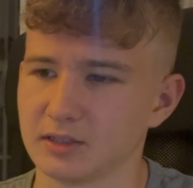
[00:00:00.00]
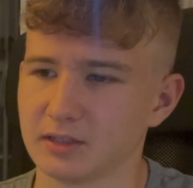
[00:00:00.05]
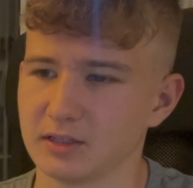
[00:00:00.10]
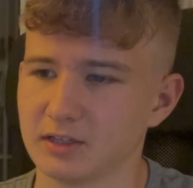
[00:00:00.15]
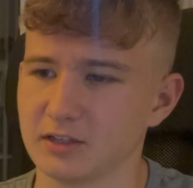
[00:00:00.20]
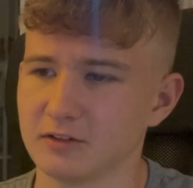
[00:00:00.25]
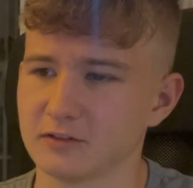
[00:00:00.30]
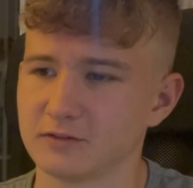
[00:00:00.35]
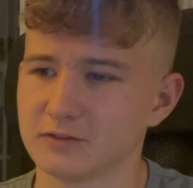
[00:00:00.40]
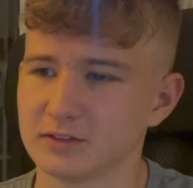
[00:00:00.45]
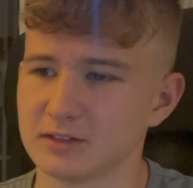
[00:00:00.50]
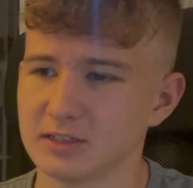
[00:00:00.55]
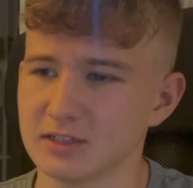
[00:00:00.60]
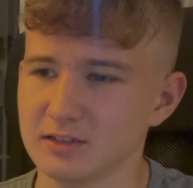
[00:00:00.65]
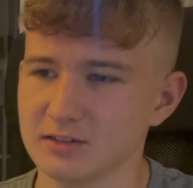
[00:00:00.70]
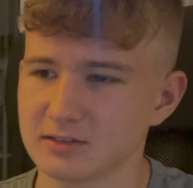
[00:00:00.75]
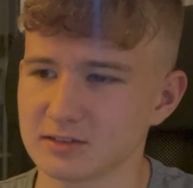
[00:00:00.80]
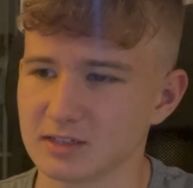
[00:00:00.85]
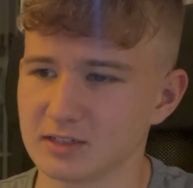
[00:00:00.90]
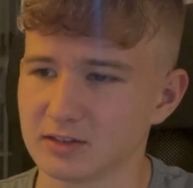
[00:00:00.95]
If
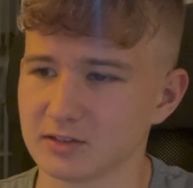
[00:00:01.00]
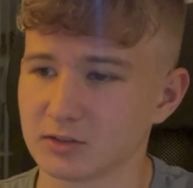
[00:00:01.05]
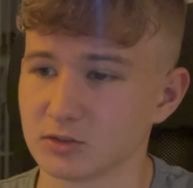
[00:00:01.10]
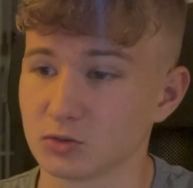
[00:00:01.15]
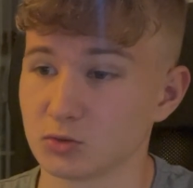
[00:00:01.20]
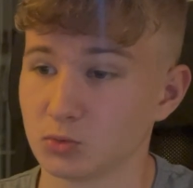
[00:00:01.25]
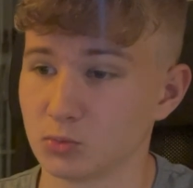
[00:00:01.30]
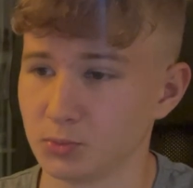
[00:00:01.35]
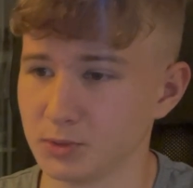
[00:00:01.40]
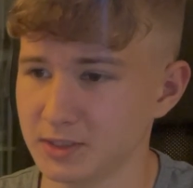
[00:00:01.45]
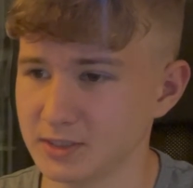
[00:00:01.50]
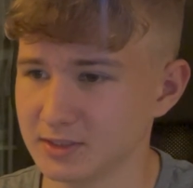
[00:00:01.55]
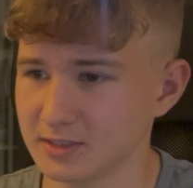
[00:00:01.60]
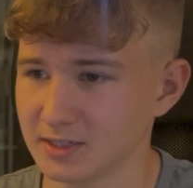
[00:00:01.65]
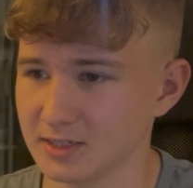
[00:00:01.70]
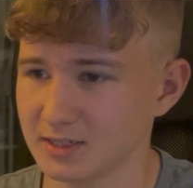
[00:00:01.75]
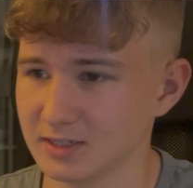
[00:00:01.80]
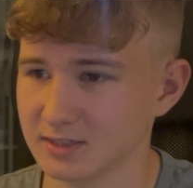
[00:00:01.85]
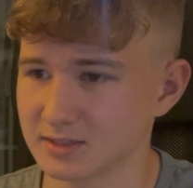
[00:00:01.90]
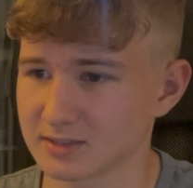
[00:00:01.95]
this and the queen
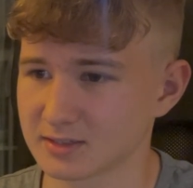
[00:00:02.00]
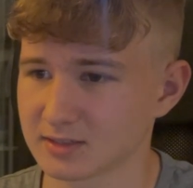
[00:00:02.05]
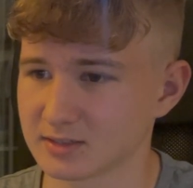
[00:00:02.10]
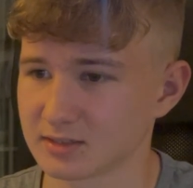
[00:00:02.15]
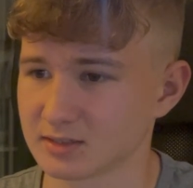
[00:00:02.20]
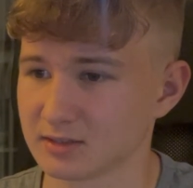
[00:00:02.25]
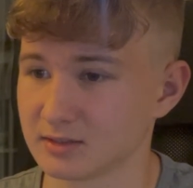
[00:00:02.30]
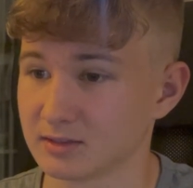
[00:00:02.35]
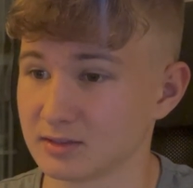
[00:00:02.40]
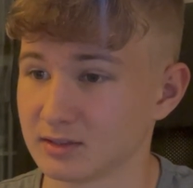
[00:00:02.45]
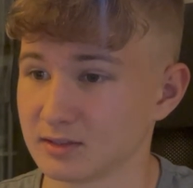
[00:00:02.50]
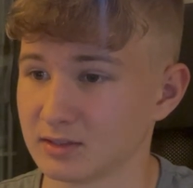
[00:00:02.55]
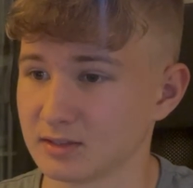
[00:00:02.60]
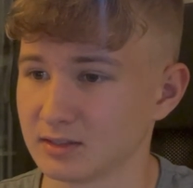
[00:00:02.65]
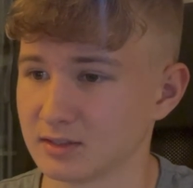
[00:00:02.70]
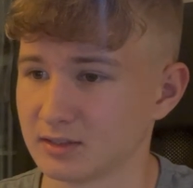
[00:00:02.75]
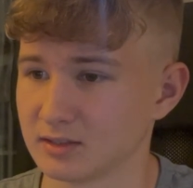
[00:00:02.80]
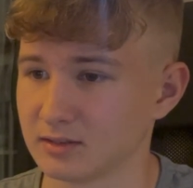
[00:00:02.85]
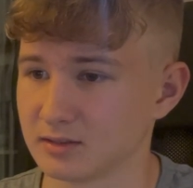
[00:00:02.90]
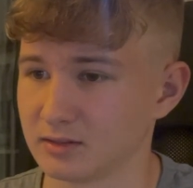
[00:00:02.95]
takes,
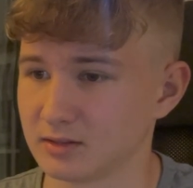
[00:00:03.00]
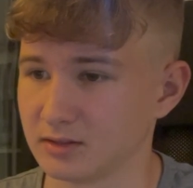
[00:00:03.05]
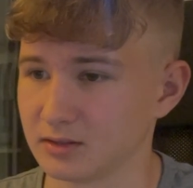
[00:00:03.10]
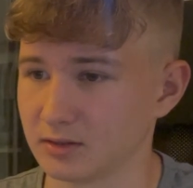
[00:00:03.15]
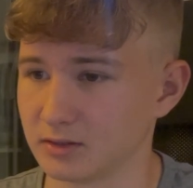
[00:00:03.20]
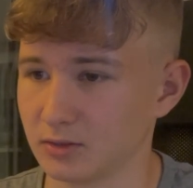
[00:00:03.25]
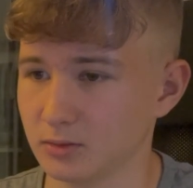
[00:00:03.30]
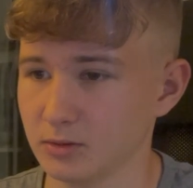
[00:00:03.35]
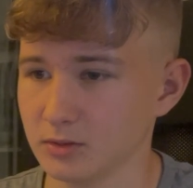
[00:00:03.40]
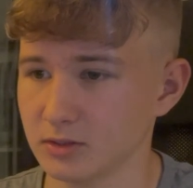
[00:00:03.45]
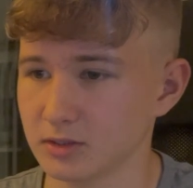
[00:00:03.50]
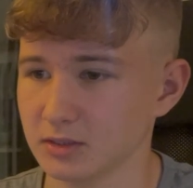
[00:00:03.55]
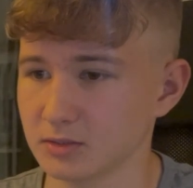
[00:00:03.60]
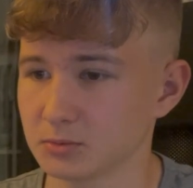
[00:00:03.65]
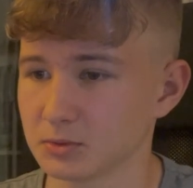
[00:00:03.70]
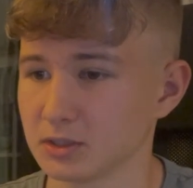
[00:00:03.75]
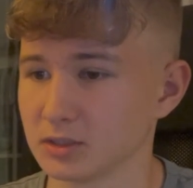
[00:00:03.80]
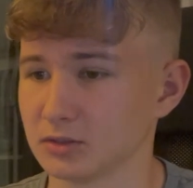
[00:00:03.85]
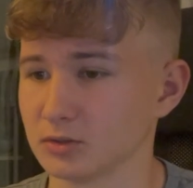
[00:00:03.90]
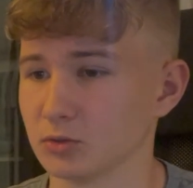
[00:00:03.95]
now I think
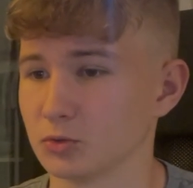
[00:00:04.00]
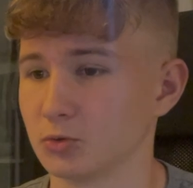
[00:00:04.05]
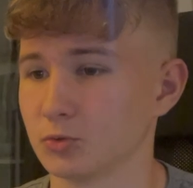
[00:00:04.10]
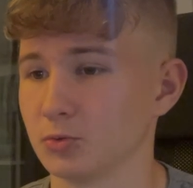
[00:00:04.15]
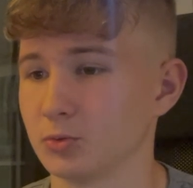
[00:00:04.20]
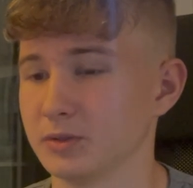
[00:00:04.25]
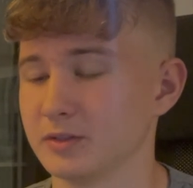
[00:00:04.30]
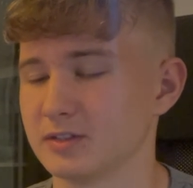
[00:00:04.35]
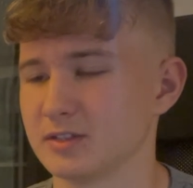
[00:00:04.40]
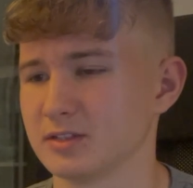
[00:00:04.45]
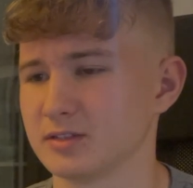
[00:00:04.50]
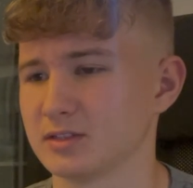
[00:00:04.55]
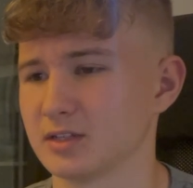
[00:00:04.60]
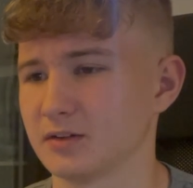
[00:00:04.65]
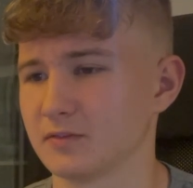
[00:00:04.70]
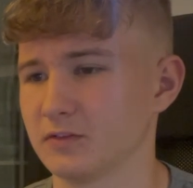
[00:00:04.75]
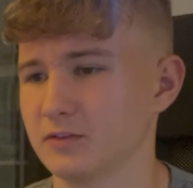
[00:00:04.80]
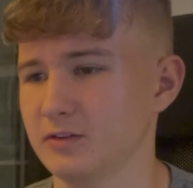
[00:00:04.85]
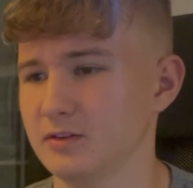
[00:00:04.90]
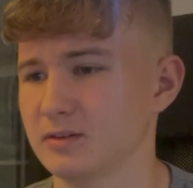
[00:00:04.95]
we can go queen
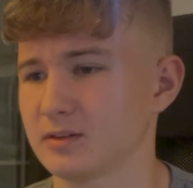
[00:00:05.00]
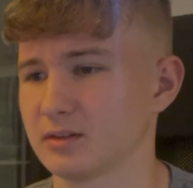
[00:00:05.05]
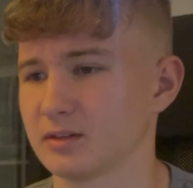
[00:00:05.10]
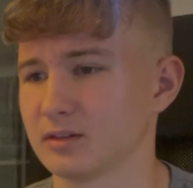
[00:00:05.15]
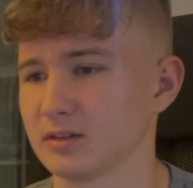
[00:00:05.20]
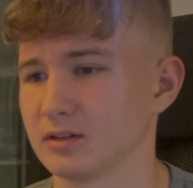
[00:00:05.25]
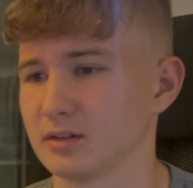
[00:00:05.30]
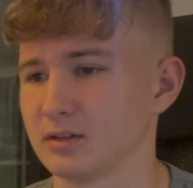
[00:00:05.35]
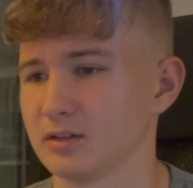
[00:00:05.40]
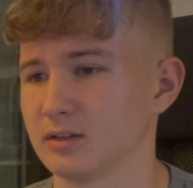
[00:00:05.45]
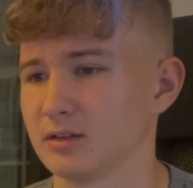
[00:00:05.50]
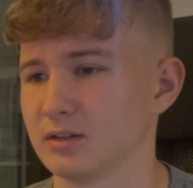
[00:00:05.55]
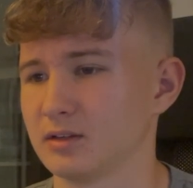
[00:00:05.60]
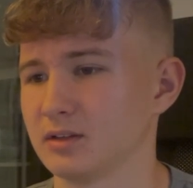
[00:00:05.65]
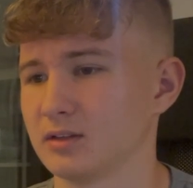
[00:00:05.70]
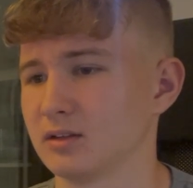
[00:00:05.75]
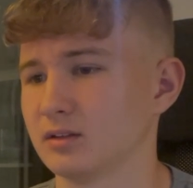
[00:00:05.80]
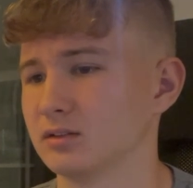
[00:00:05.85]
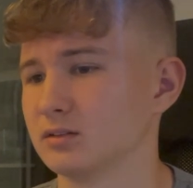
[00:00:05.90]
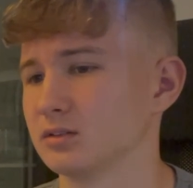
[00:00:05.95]
c7.
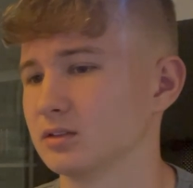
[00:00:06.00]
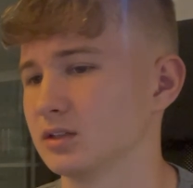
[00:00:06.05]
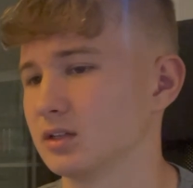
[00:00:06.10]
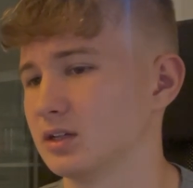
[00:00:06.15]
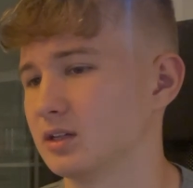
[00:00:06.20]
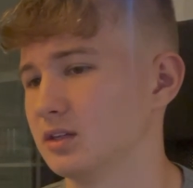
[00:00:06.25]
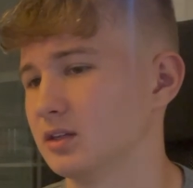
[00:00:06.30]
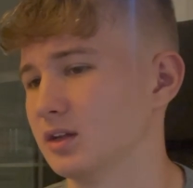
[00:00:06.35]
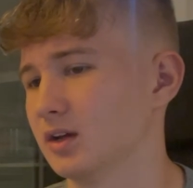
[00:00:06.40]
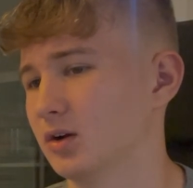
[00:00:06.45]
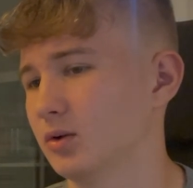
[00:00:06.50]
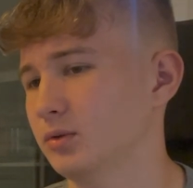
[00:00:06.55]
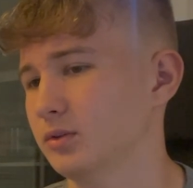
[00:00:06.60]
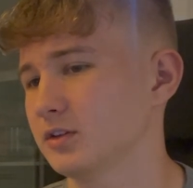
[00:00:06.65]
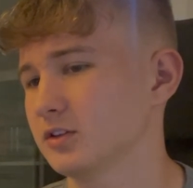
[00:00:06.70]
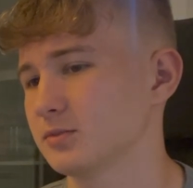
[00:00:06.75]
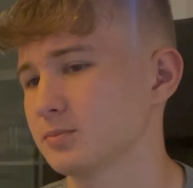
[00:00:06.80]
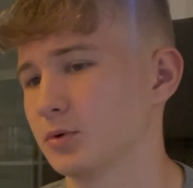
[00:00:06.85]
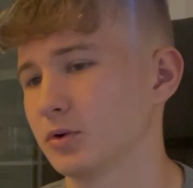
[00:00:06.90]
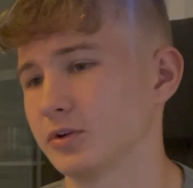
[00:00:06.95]
And now
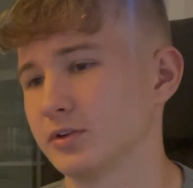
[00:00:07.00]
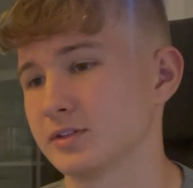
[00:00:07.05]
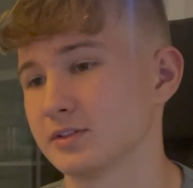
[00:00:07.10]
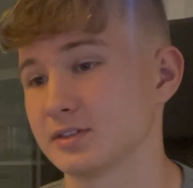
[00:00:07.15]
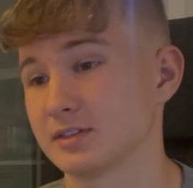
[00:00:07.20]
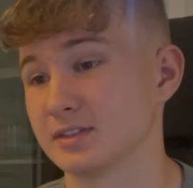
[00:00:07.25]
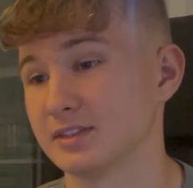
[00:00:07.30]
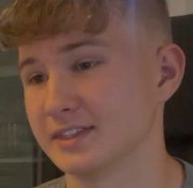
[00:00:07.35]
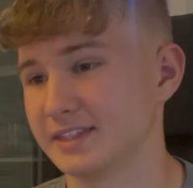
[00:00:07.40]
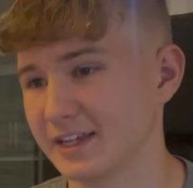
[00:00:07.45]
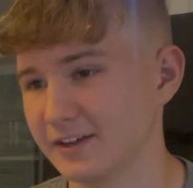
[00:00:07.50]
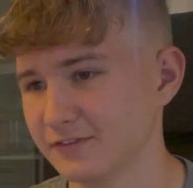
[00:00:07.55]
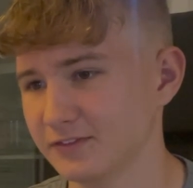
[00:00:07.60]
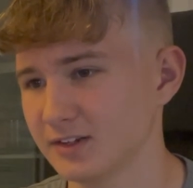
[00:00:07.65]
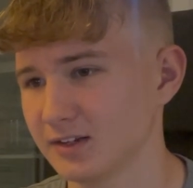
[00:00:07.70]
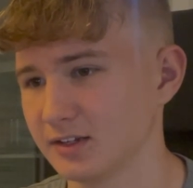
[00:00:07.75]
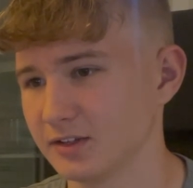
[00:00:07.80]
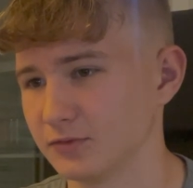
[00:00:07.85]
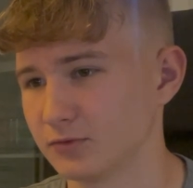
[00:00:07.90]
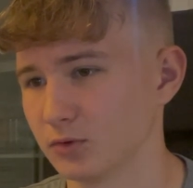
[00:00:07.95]
this pawn is
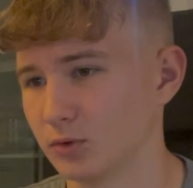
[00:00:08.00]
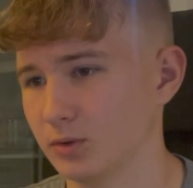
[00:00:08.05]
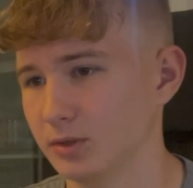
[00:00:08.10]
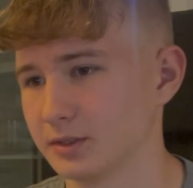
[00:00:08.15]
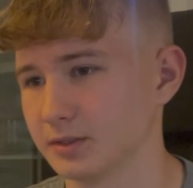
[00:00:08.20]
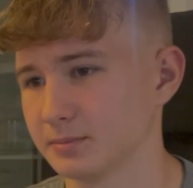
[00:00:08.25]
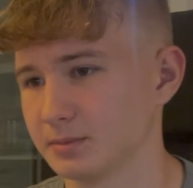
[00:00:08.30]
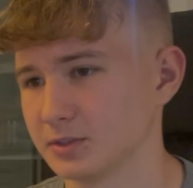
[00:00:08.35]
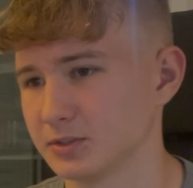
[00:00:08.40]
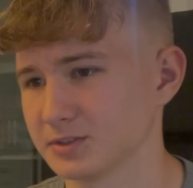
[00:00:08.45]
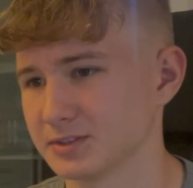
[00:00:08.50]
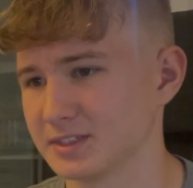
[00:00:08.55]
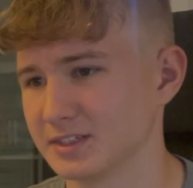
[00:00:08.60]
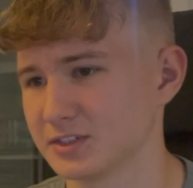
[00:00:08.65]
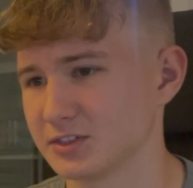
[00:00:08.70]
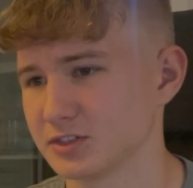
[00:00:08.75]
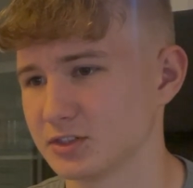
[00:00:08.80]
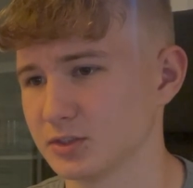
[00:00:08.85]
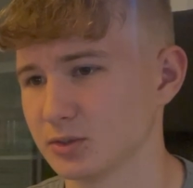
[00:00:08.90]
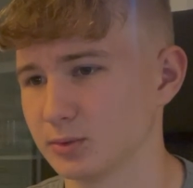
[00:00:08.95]
definitely falling because
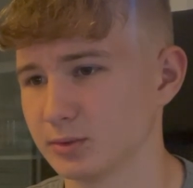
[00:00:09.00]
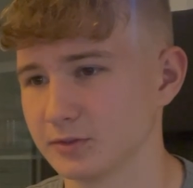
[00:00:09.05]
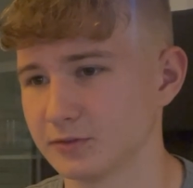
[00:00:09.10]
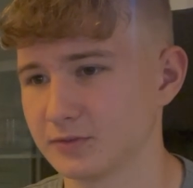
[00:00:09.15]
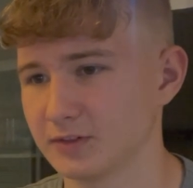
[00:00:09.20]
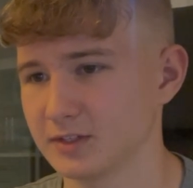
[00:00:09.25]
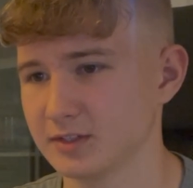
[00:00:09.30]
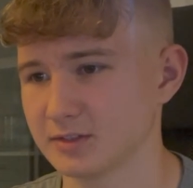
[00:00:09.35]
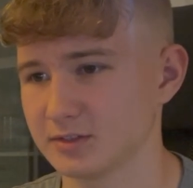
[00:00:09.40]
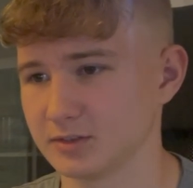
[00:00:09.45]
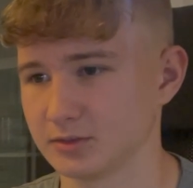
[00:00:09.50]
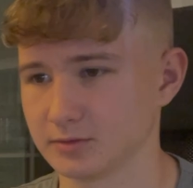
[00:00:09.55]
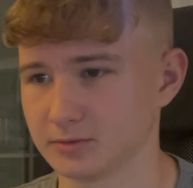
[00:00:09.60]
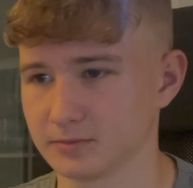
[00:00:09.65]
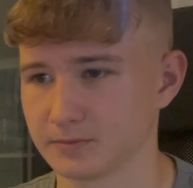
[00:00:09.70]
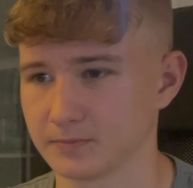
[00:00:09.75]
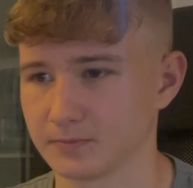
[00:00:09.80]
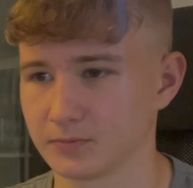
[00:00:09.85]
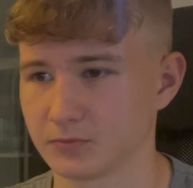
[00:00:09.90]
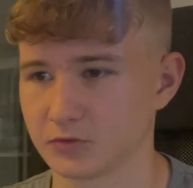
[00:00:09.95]
there's no defense here.
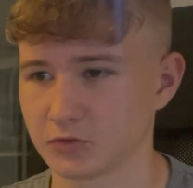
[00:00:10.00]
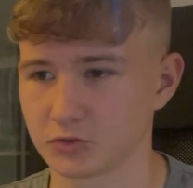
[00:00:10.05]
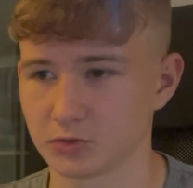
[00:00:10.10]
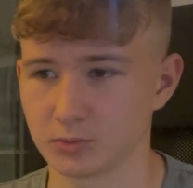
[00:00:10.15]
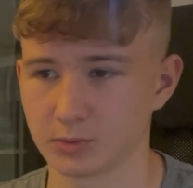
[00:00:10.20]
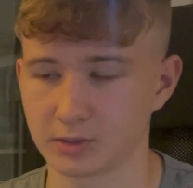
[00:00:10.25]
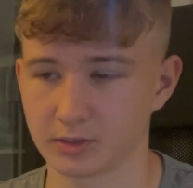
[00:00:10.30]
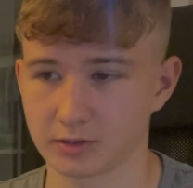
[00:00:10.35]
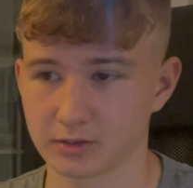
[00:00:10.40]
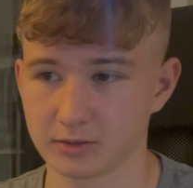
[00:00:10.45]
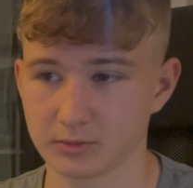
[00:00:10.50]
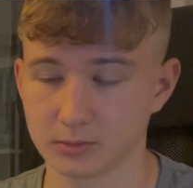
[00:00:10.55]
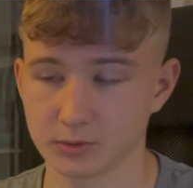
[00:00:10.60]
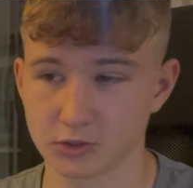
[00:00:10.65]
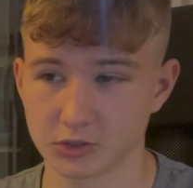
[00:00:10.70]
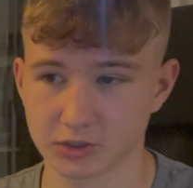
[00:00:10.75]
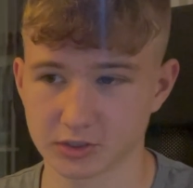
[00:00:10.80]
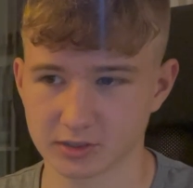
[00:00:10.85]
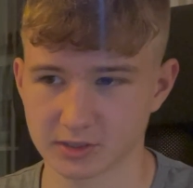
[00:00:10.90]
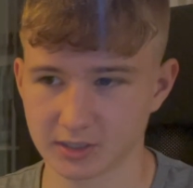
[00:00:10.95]
So I think we
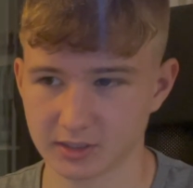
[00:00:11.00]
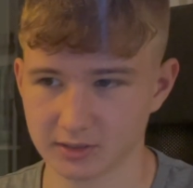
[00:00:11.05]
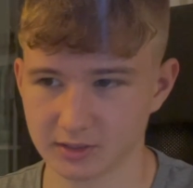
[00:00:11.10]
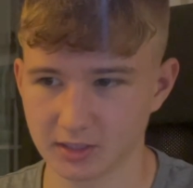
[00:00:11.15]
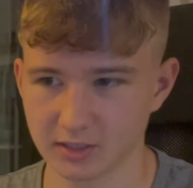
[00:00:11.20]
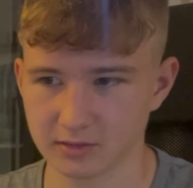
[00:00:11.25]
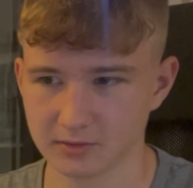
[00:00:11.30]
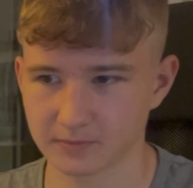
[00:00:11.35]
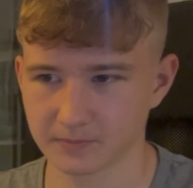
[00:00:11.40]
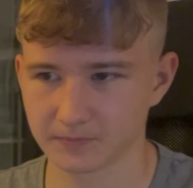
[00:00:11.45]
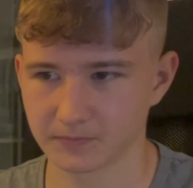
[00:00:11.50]
just take that.